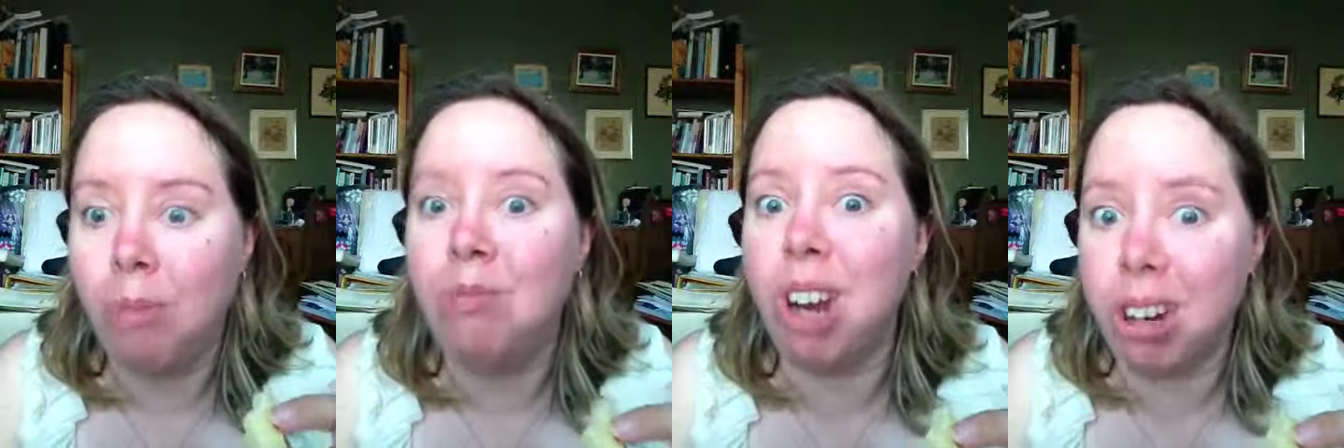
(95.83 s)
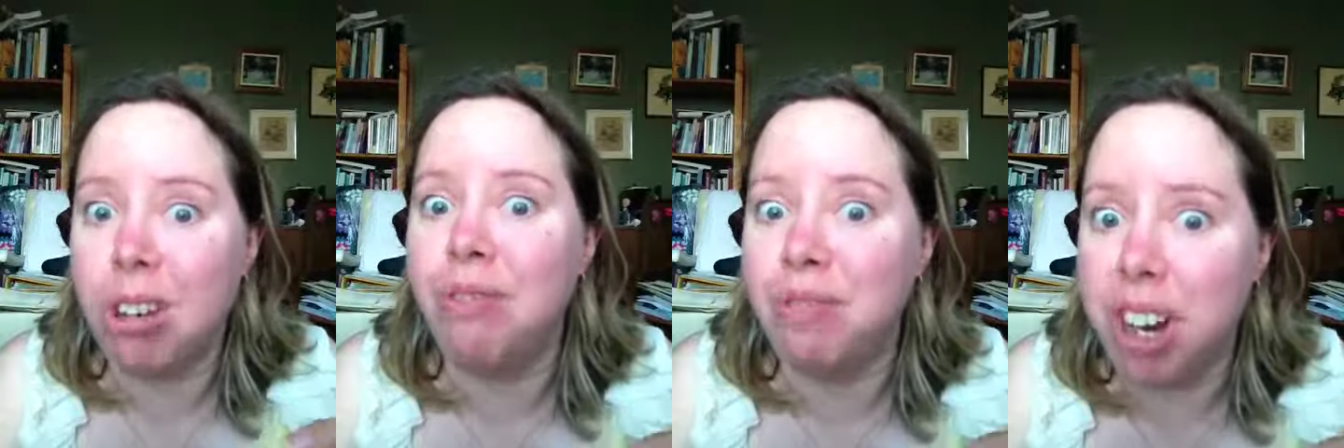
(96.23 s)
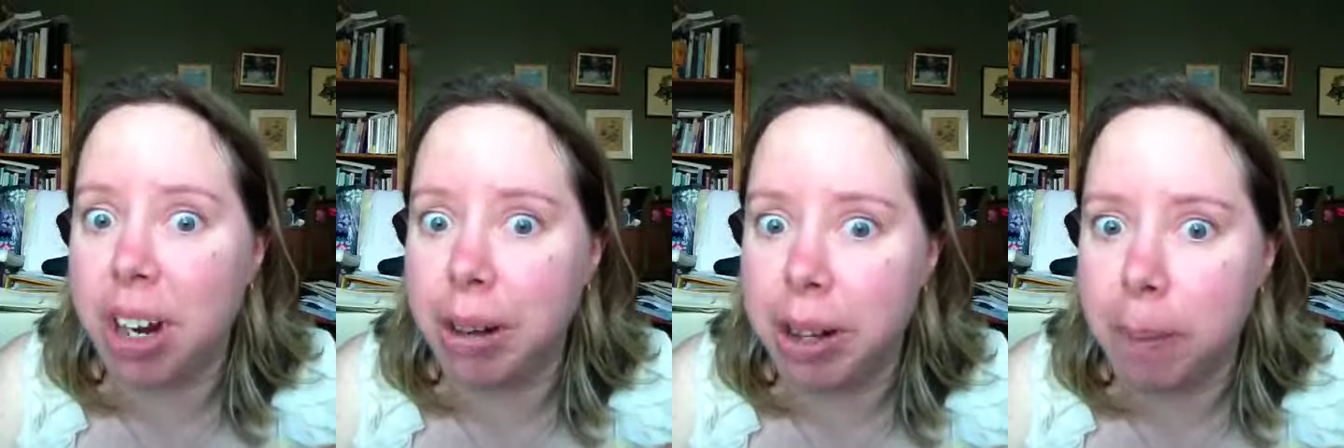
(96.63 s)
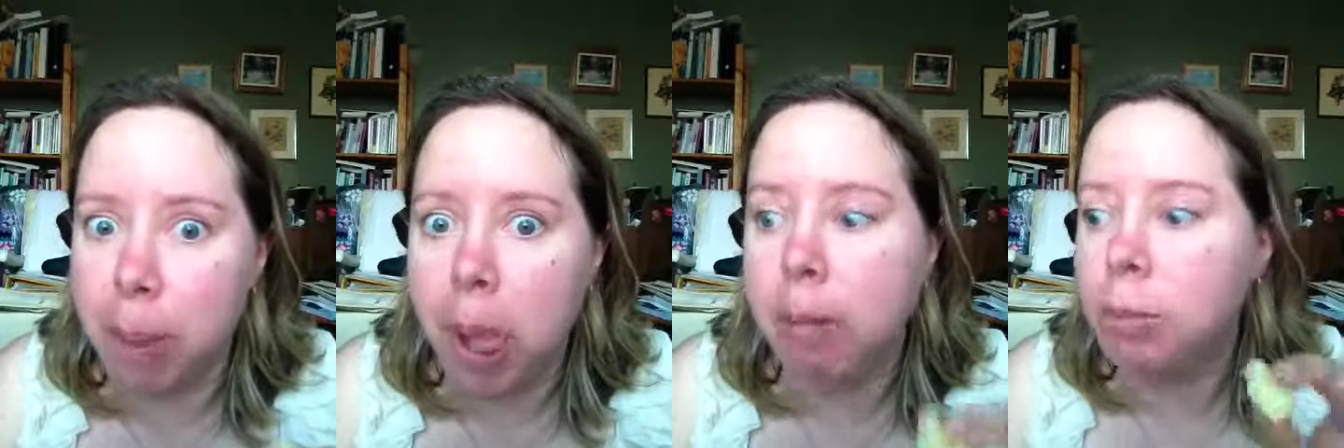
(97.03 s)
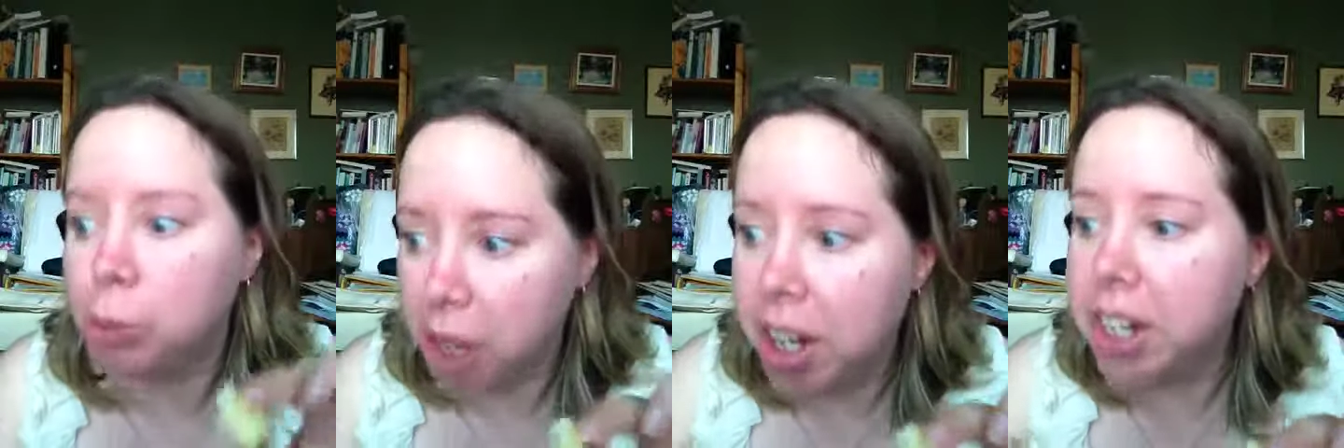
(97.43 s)
got fiery.
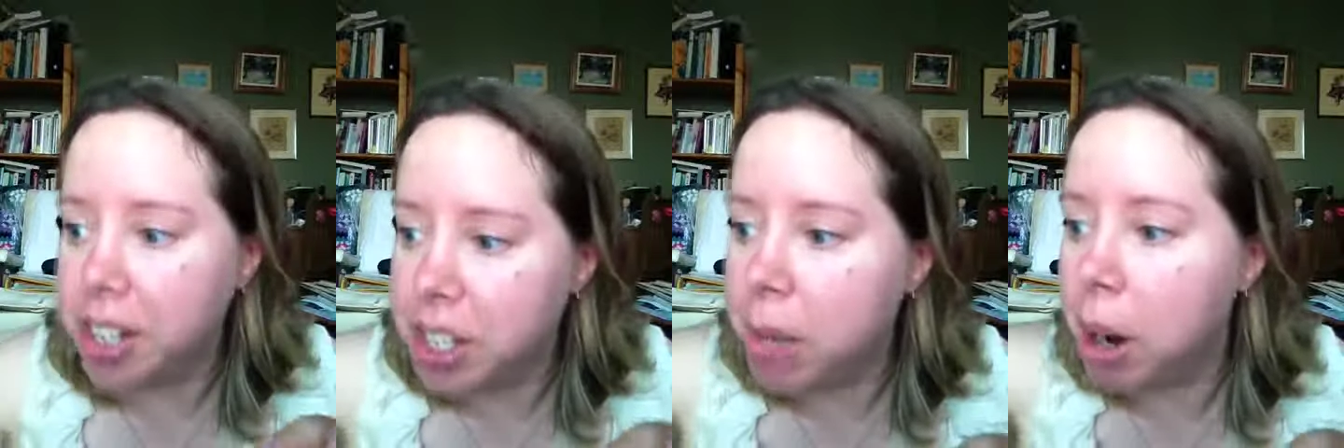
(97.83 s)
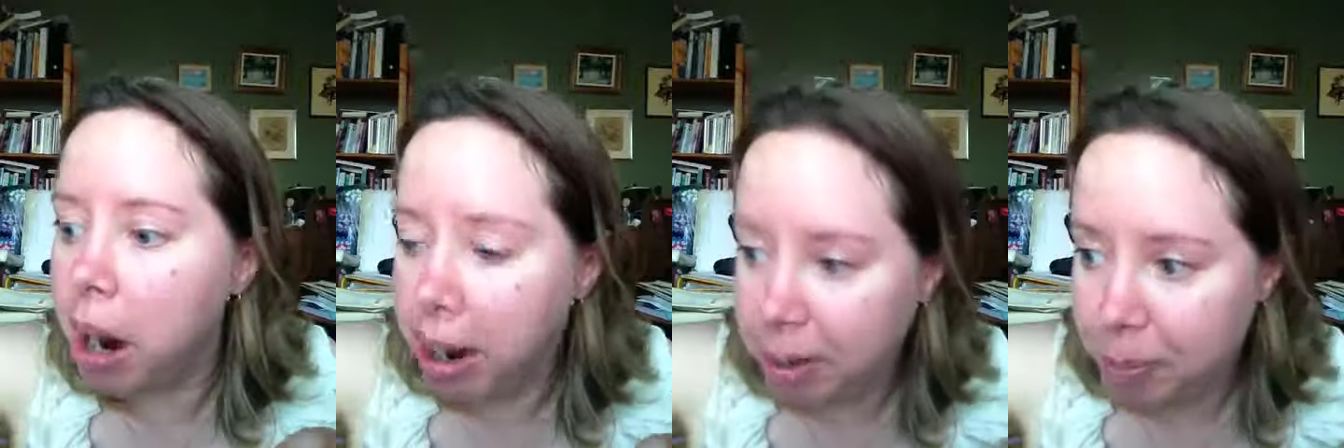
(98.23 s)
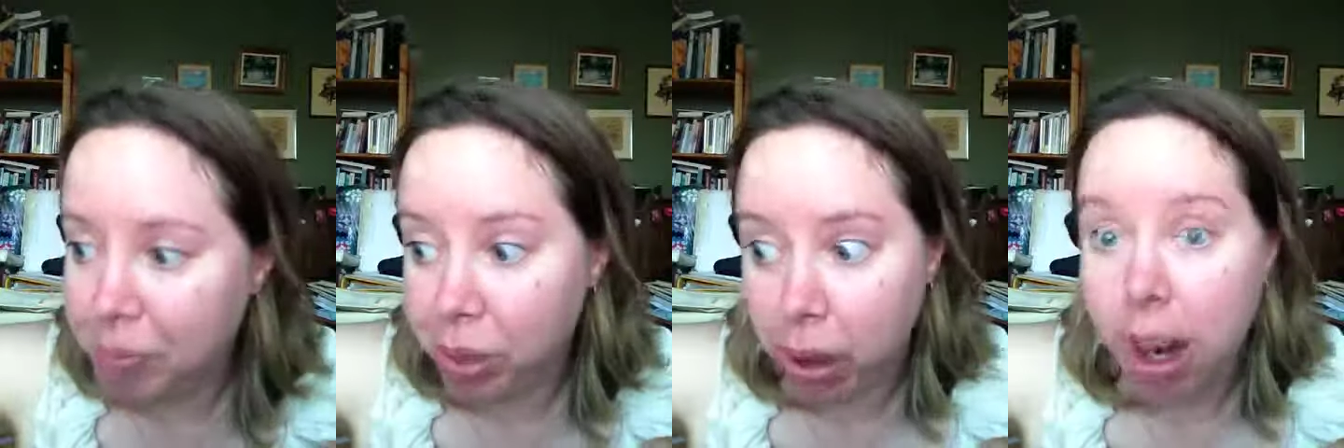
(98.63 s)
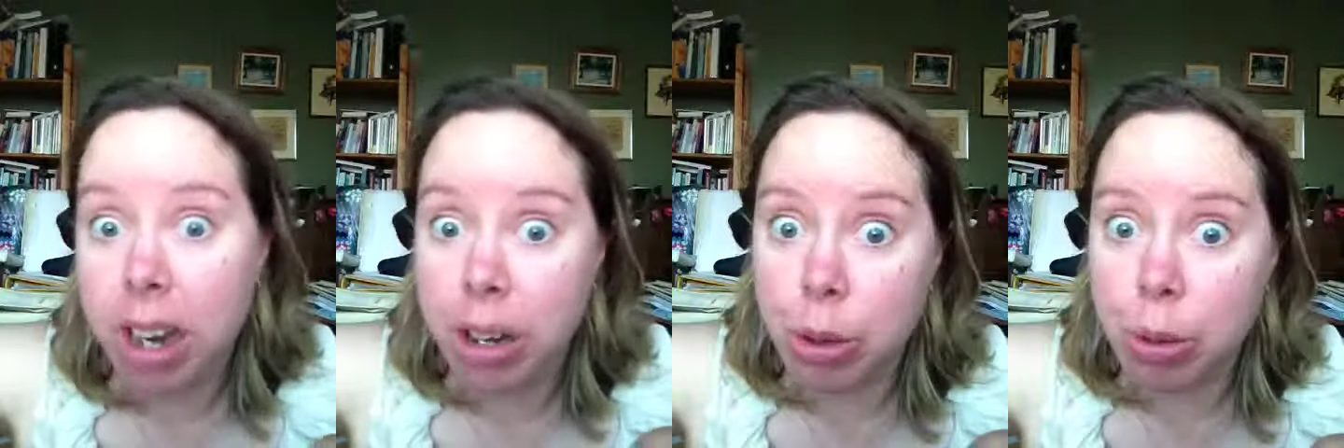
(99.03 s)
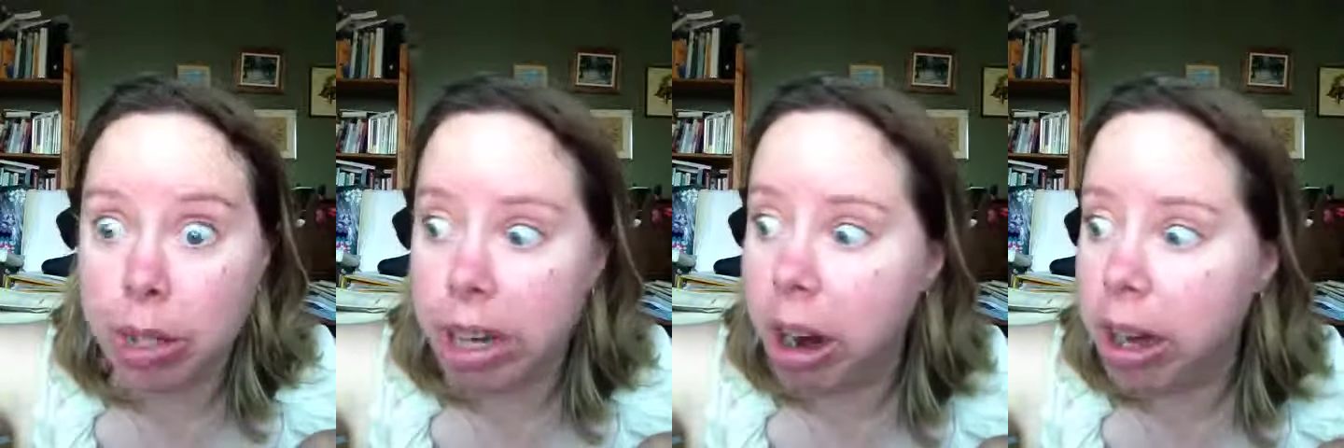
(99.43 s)
It is some hot. It is
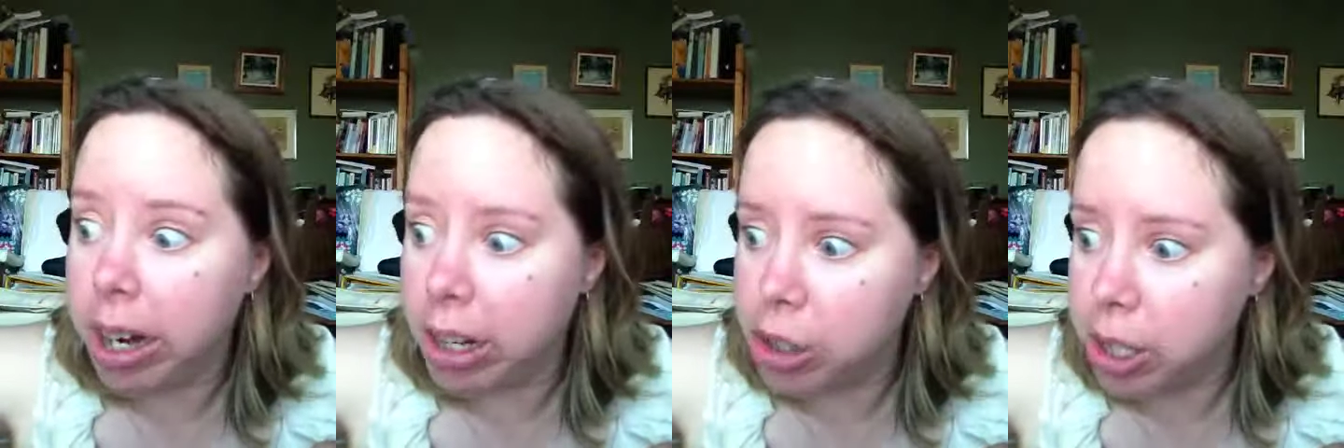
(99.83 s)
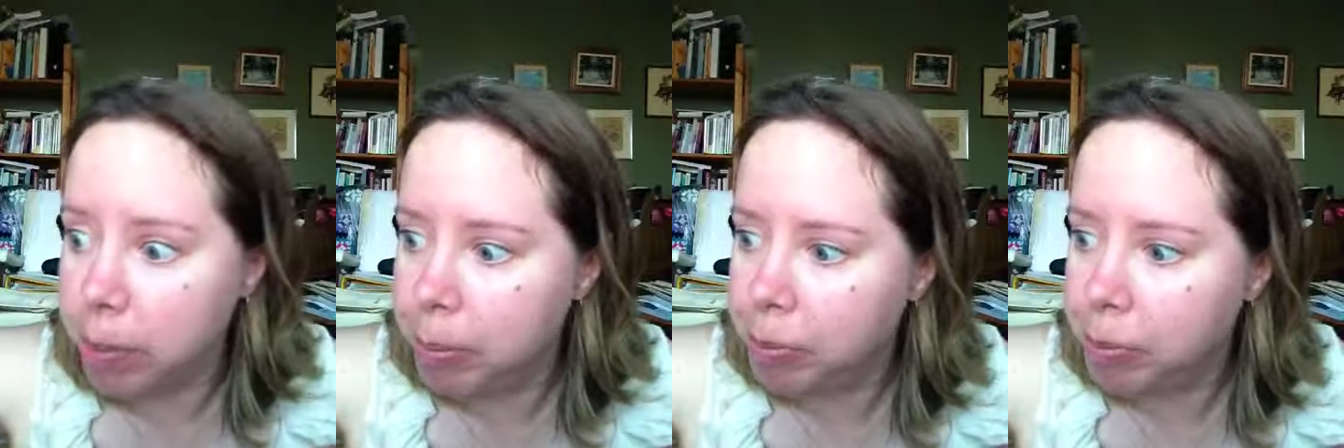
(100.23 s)
really hot, actually.